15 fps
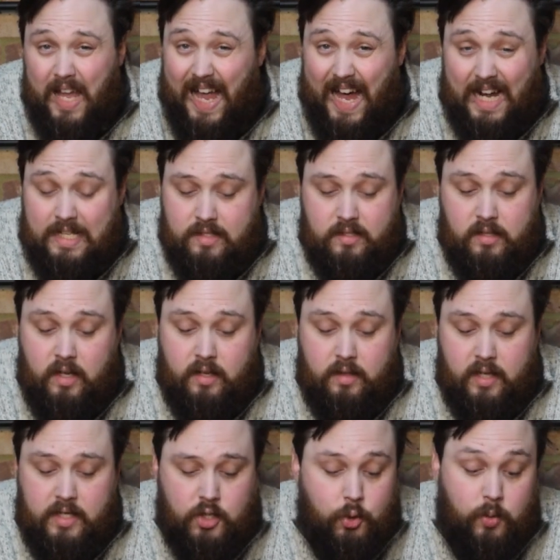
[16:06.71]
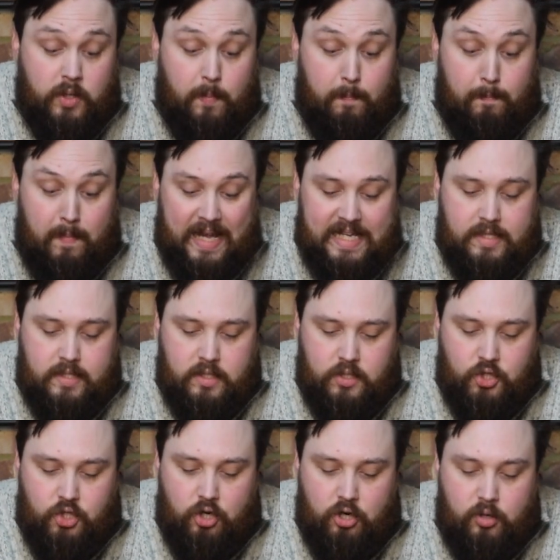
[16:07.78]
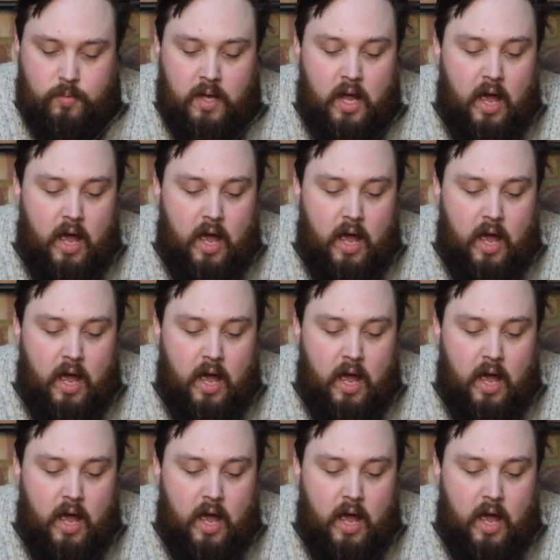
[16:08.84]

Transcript: and yeah, they do an amazing job.